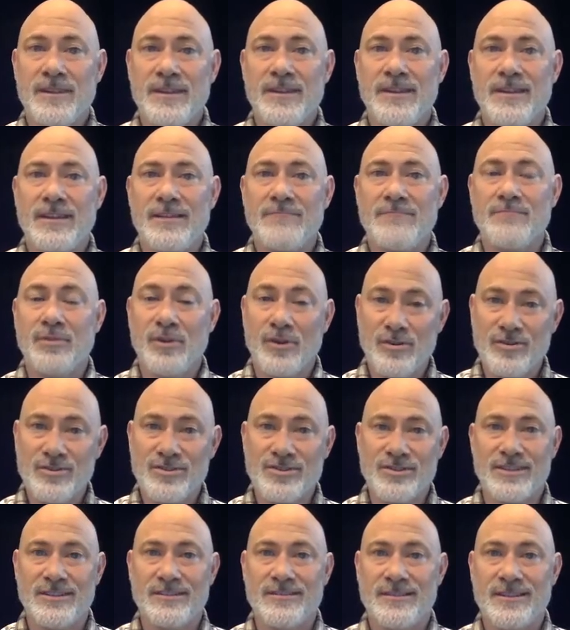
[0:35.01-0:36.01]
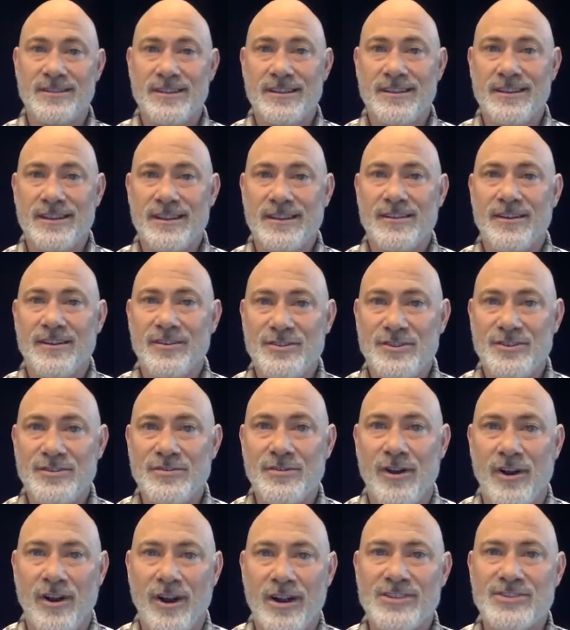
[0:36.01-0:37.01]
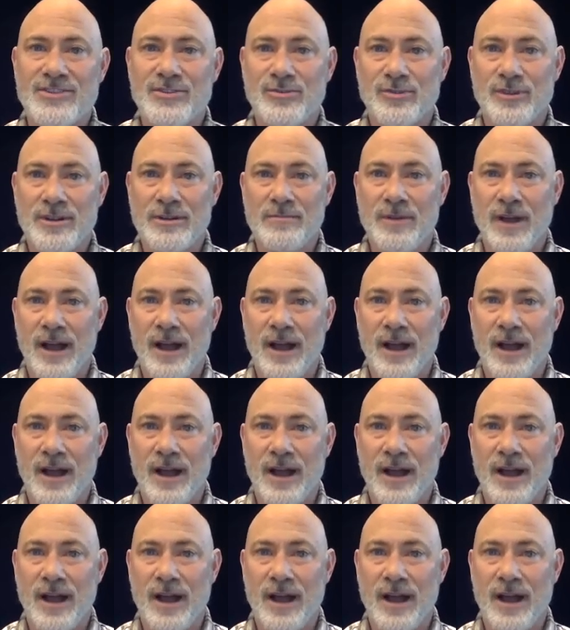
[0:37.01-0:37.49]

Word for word: in person in our new RH Equip